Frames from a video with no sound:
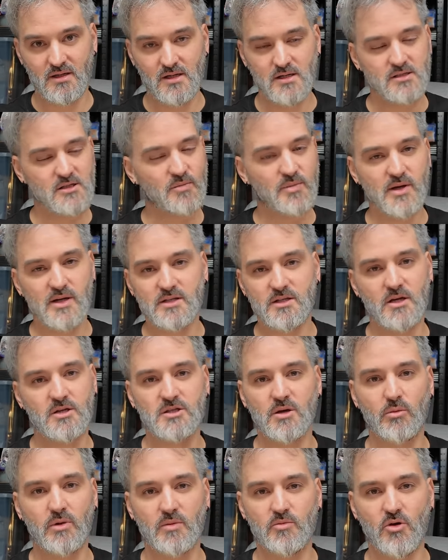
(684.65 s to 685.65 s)
Stop being so
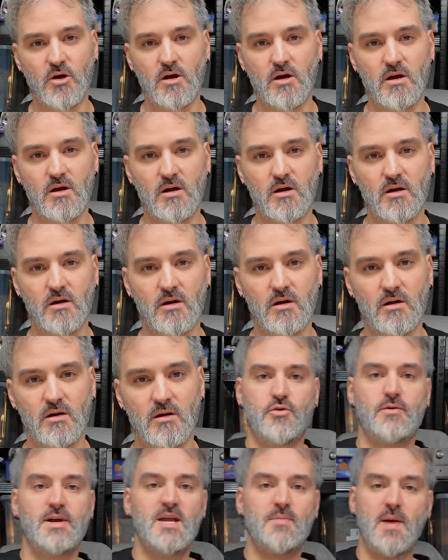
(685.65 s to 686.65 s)
salty, bruh.
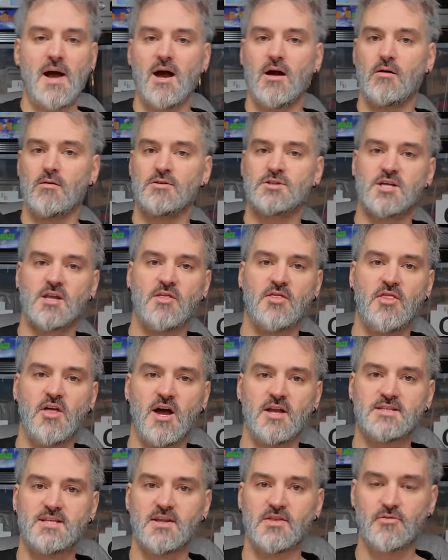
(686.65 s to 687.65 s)

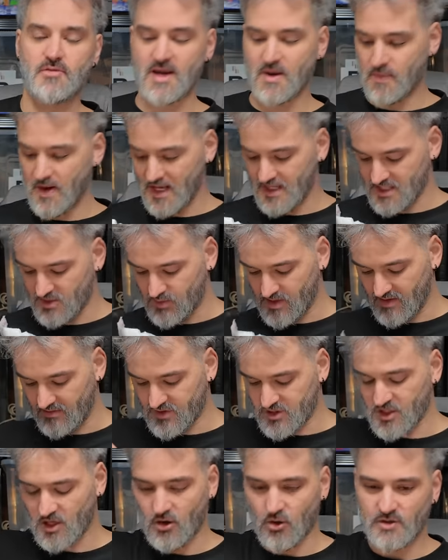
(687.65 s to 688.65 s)
£3.33, we have
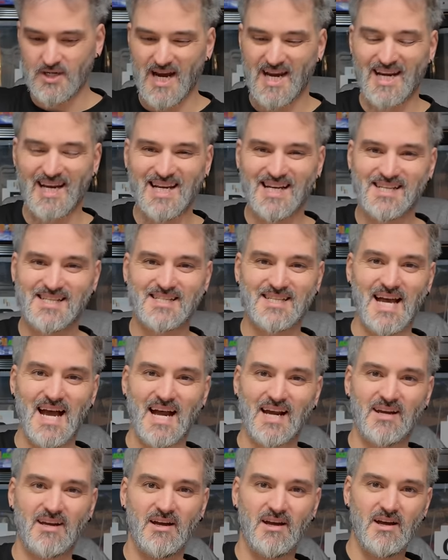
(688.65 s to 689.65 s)
sold a little
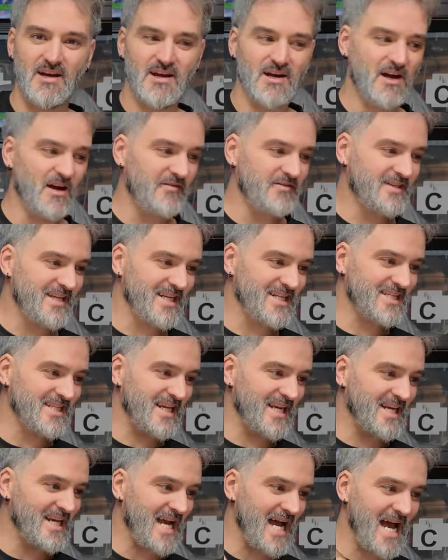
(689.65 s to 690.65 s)
stack of
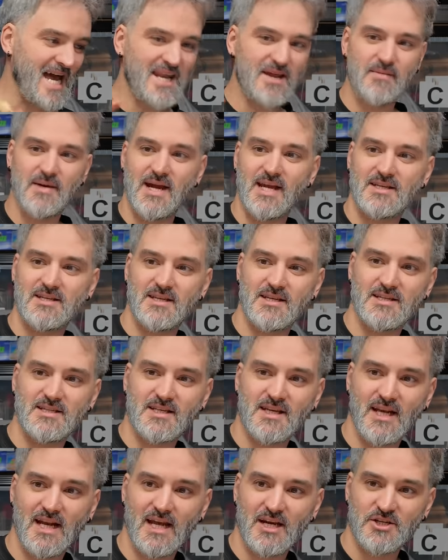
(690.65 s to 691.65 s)
Disney Animators
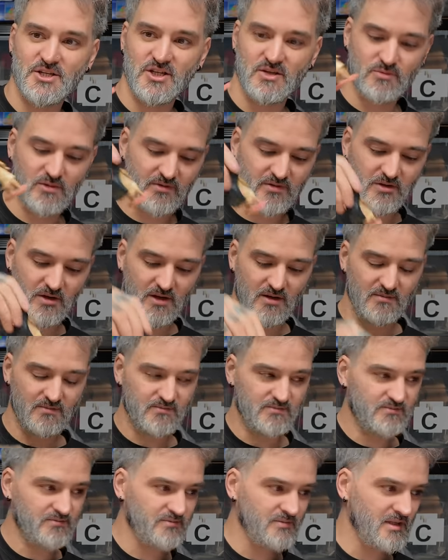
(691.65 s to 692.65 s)
collection. We've got
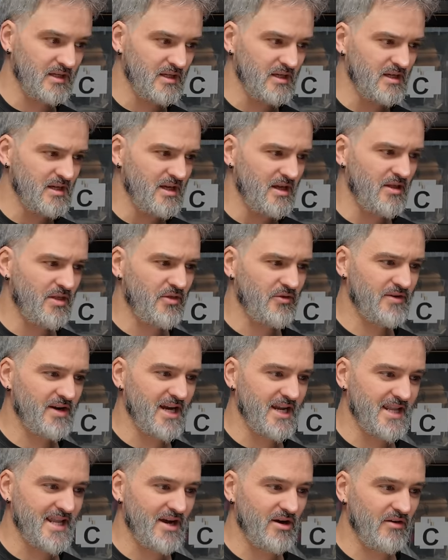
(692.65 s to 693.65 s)

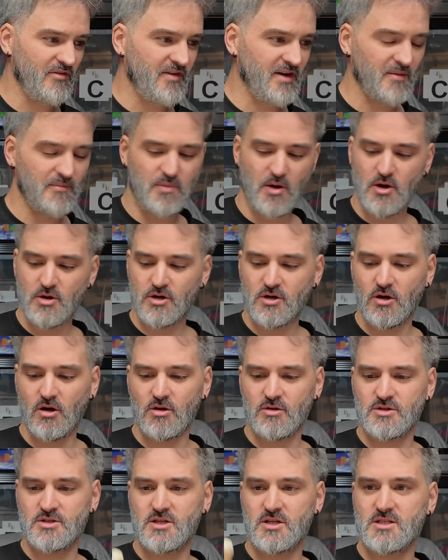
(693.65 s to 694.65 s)
three in there, I think.
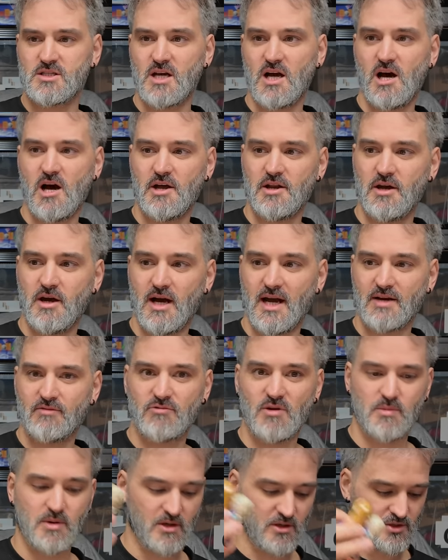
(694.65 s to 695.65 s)
Pocahontas, Anna, and
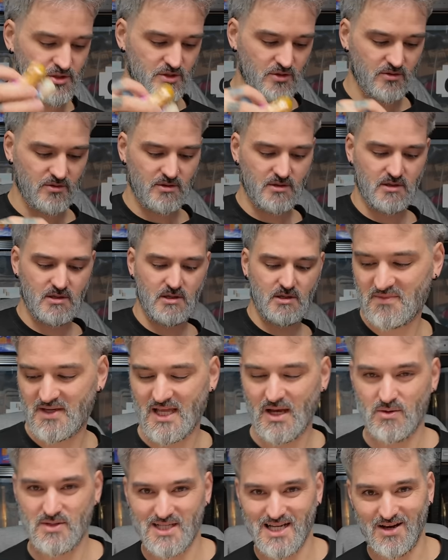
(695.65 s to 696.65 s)
Rapunzel. But
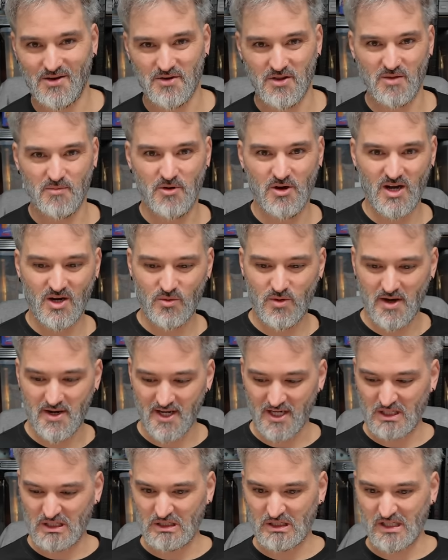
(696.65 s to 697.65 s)
that was loud on the mic,
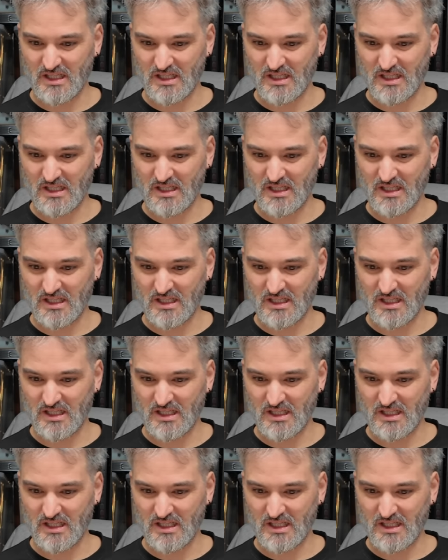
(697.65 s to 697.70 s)
weren't it?